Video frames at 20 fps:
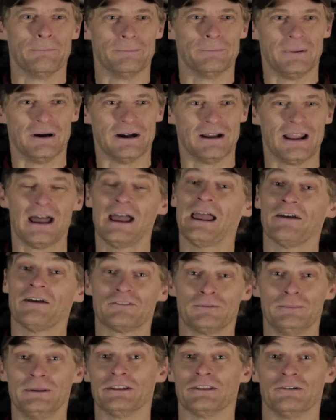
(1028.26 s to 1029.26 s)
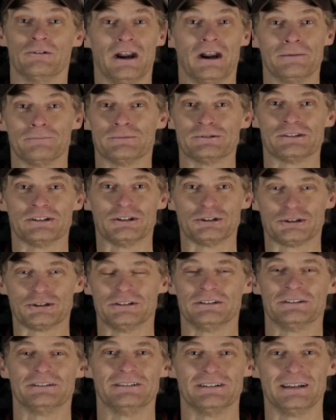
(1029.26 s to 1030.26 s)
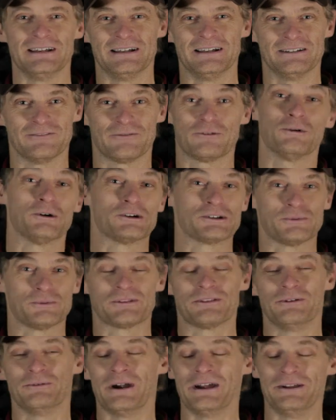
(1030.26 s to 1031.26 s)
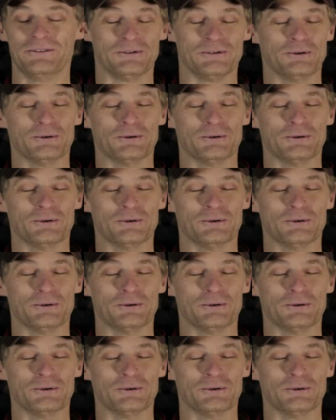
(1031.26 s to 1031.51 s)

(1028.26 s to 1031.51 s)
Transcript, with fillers: but I have to be in the right position and of course with the right